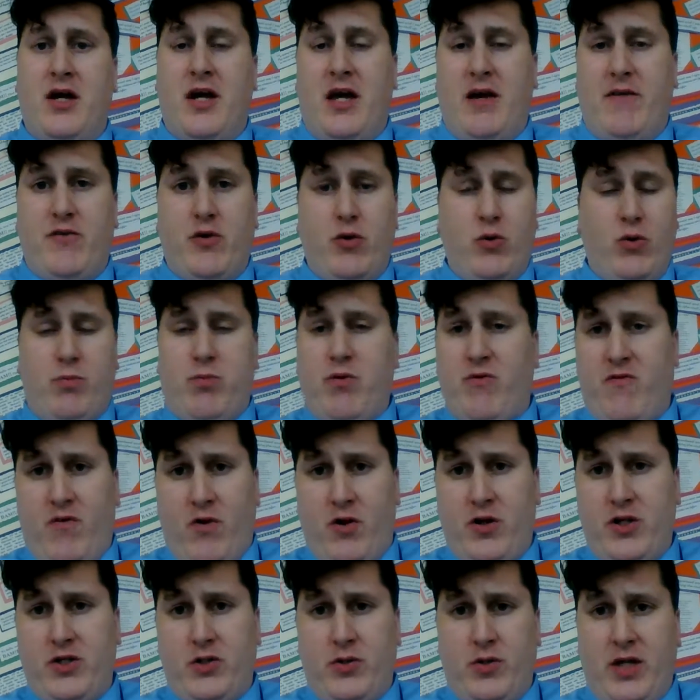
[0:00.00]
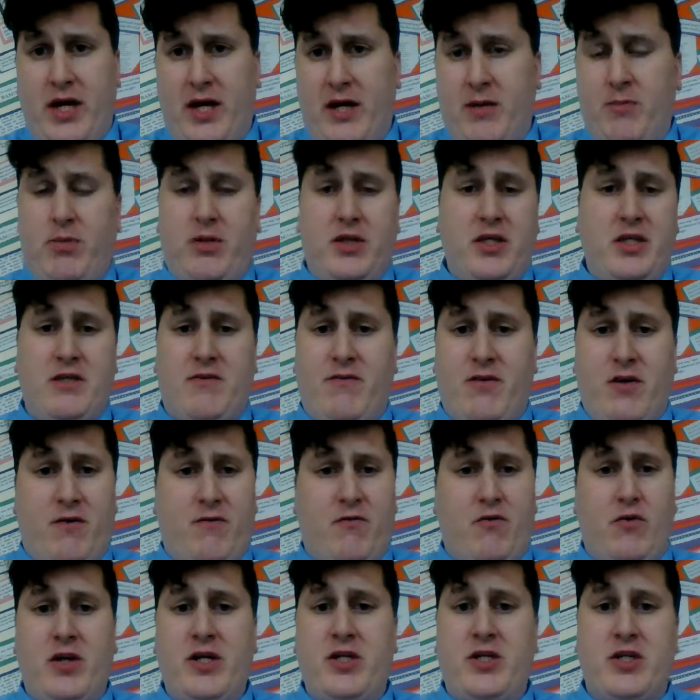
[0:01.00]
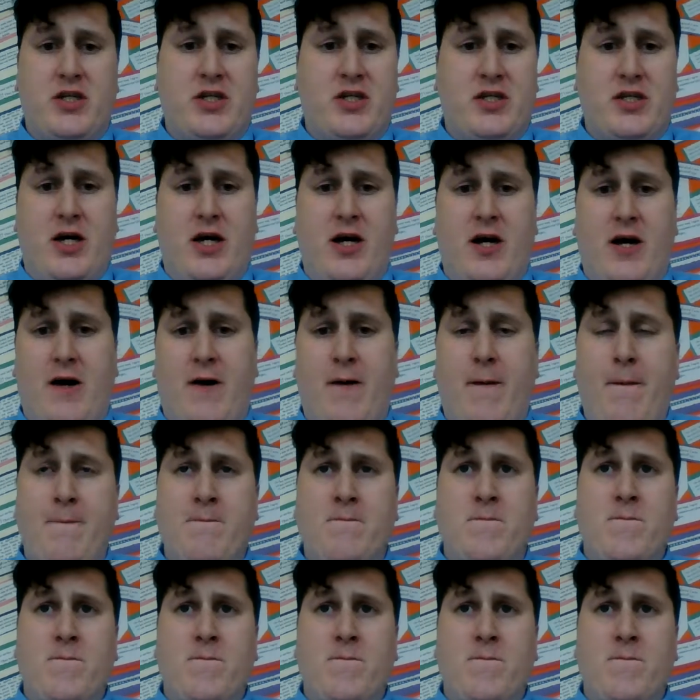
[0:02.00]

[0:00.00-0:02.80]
If you would prefer to do that, please feel free. Just uh,